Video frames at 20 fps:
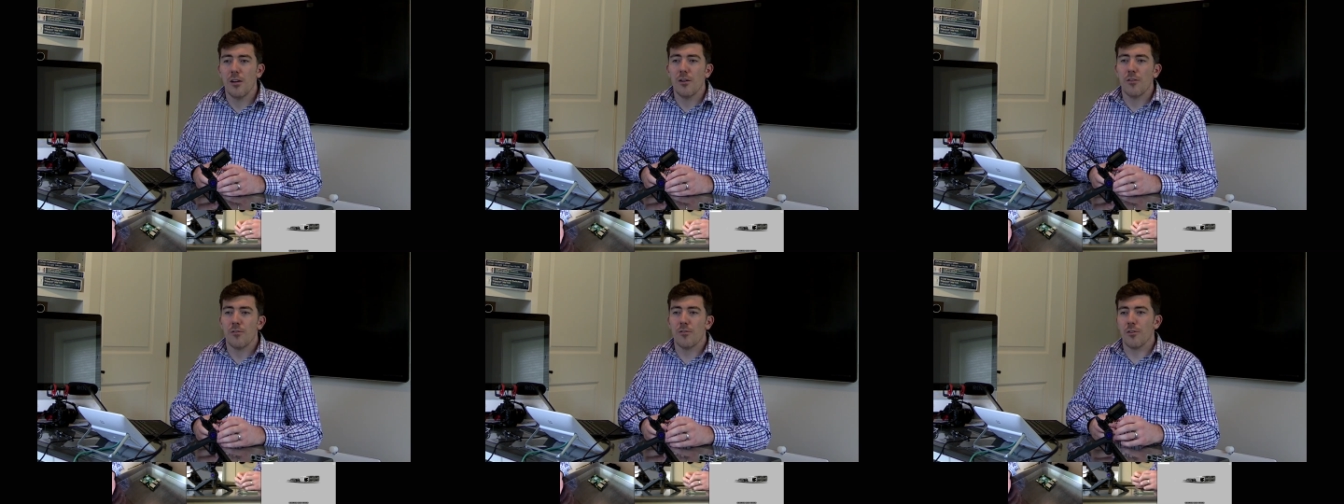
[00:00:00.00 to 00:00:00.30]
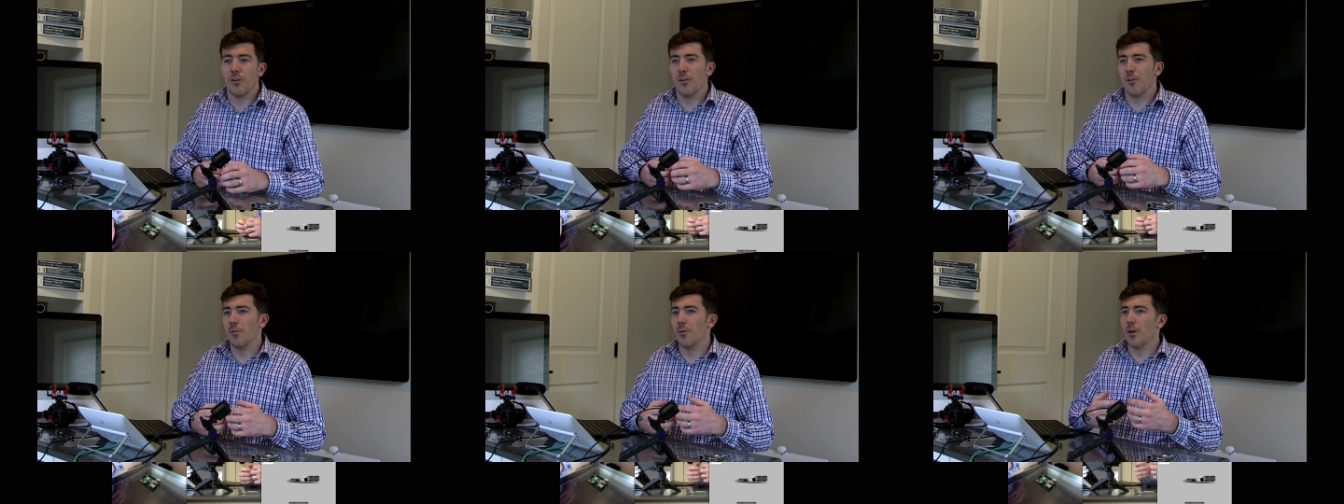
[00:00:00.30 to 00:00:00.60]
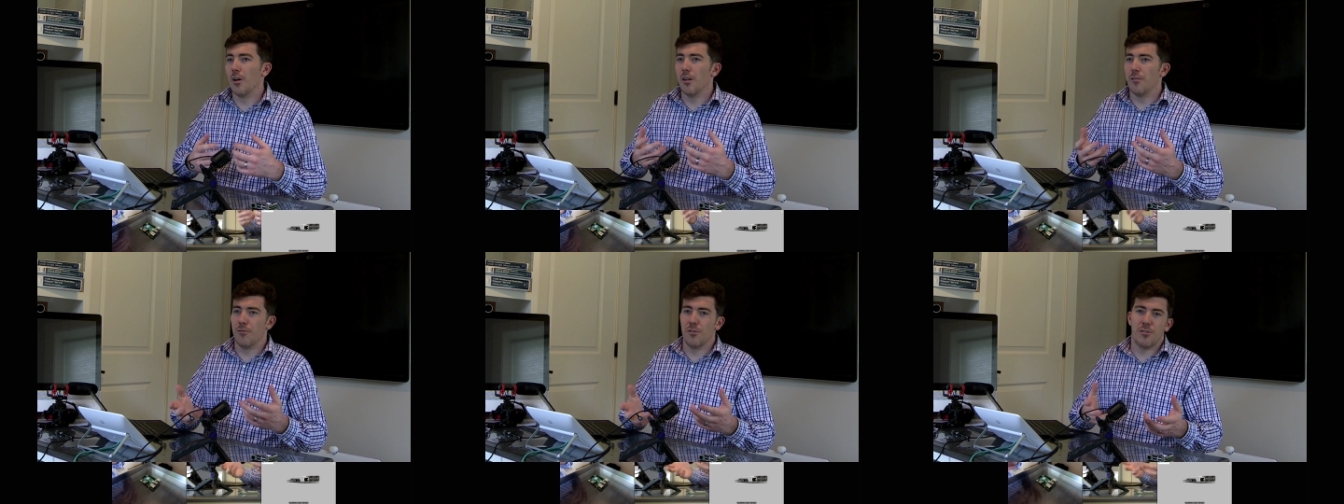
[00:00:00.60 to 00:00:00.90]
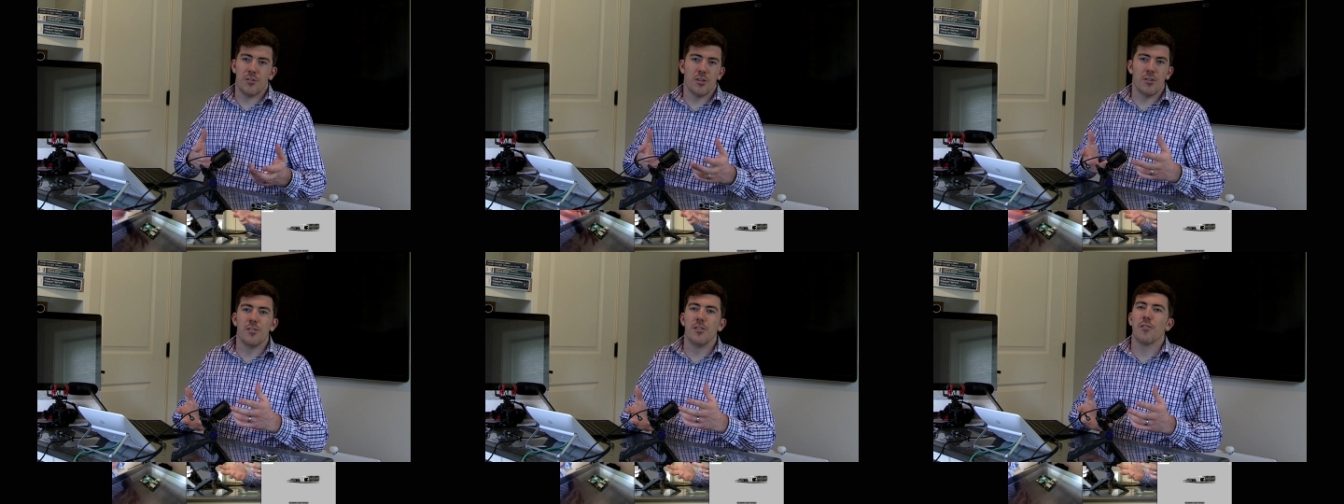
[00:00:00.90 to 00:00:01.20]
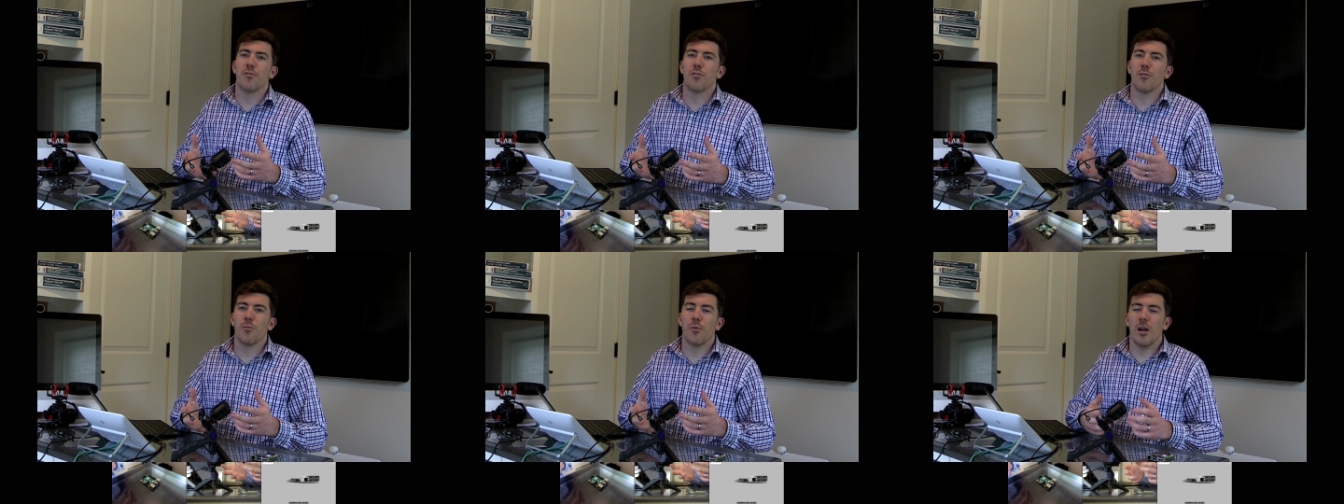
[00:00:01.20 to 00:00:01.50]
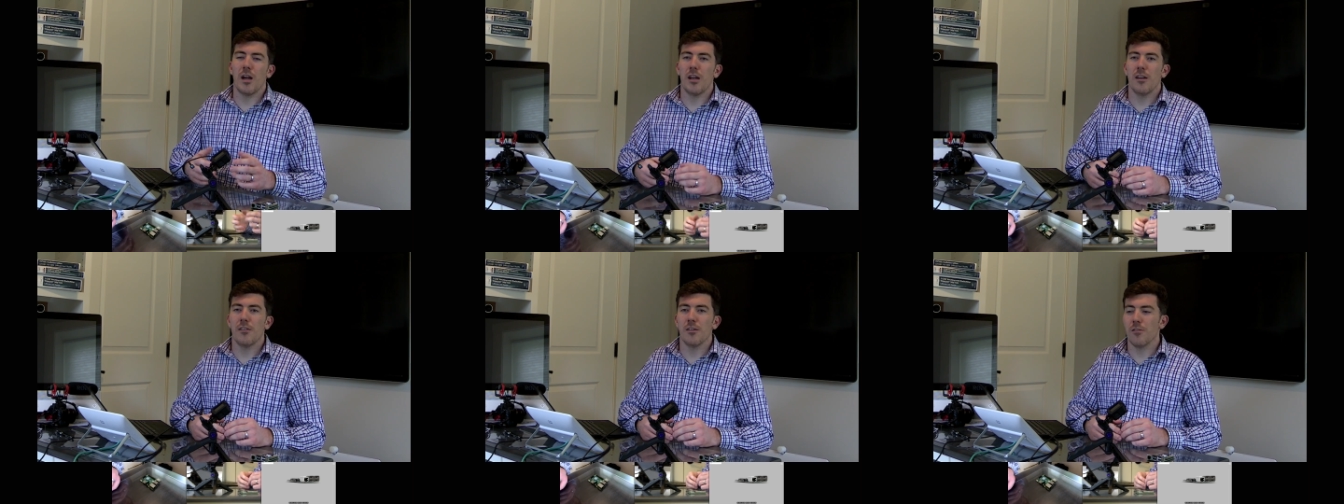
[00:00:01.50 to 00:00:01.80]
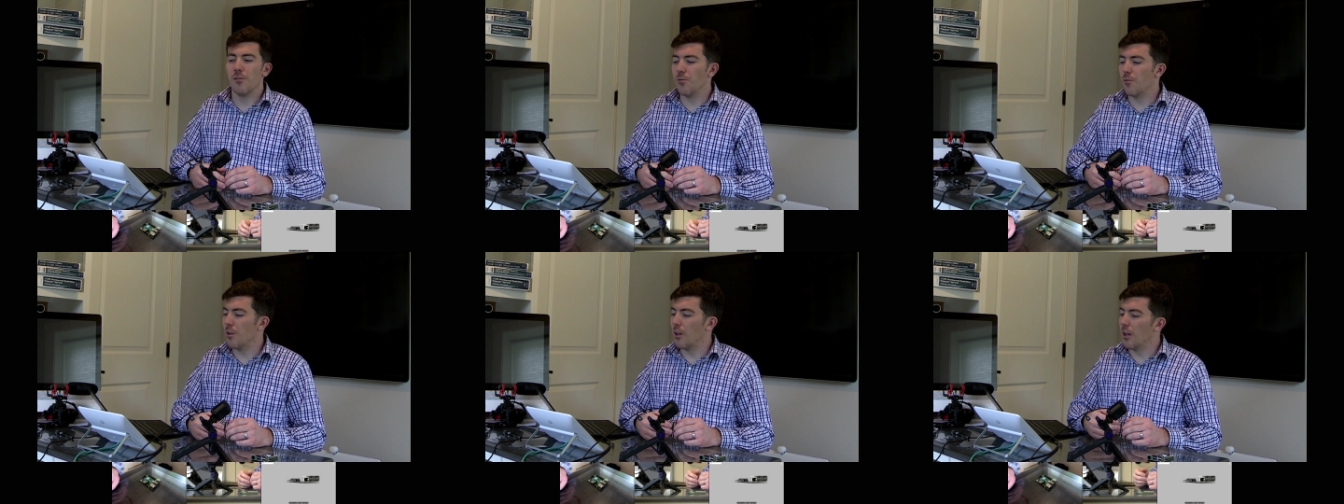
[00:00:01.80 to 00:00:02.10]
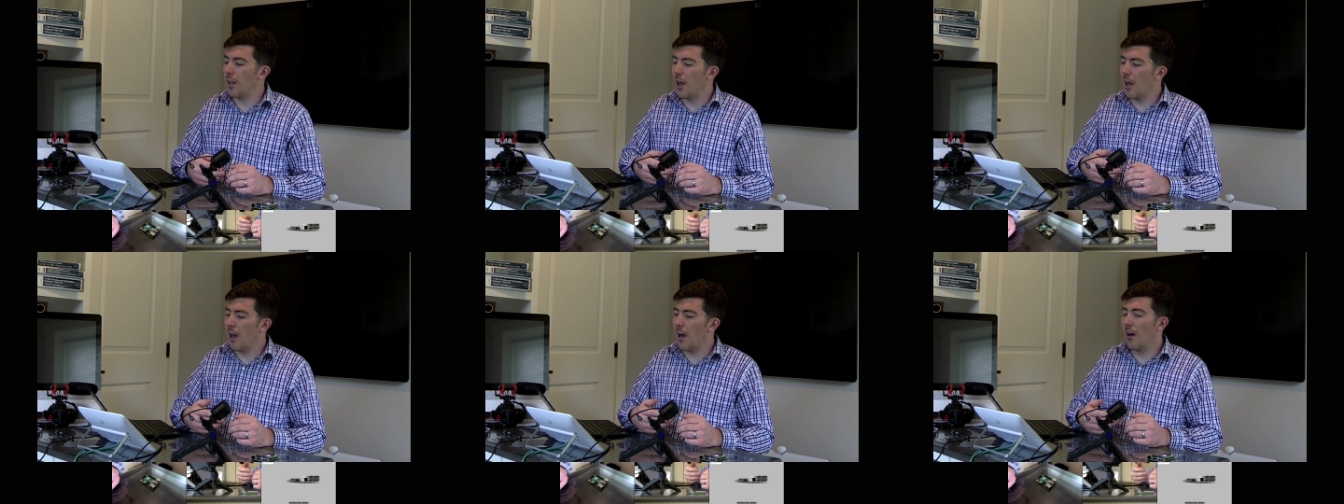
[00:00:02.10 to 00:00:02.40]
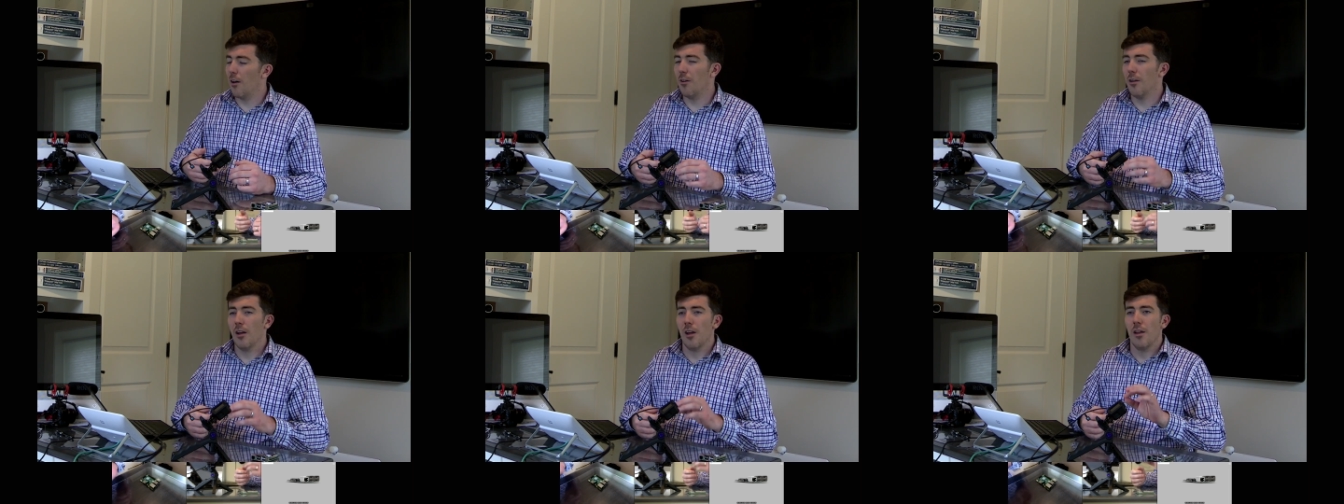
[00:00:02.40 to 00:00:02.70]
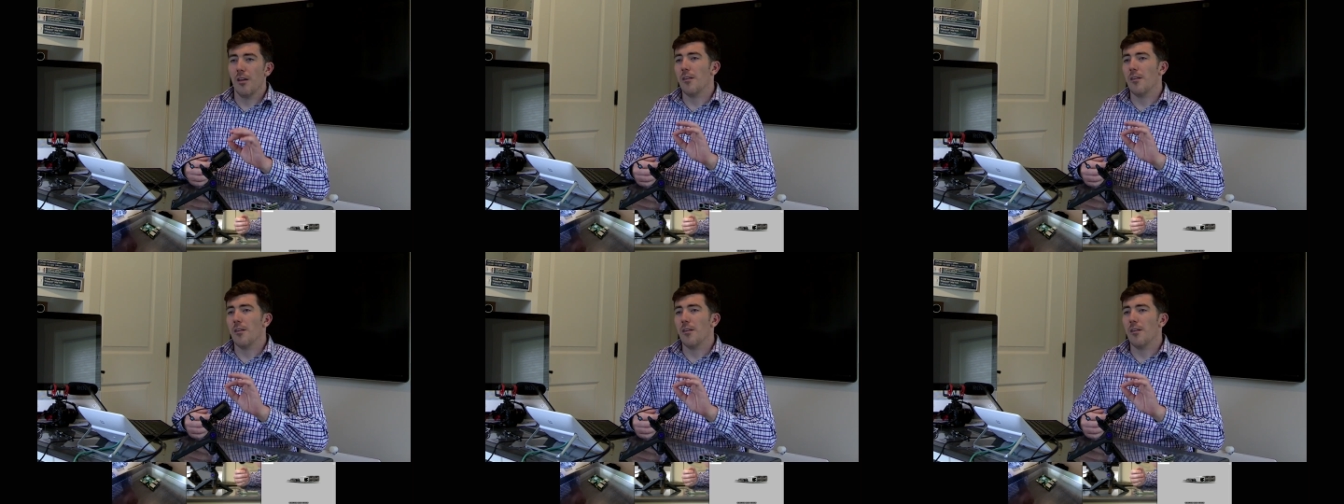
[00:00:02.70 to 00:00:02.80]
So just a different way to do the layout.